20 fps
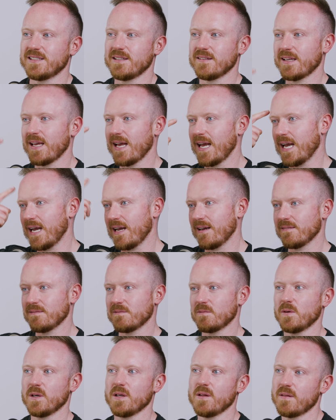don't care
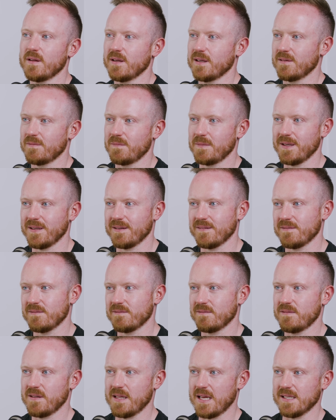what you think of me
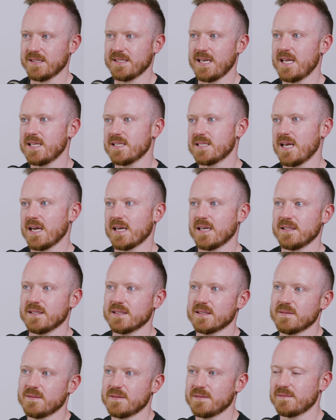for that 10
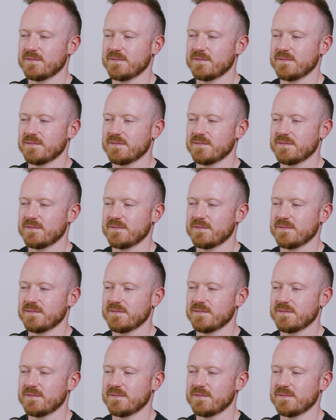seconds.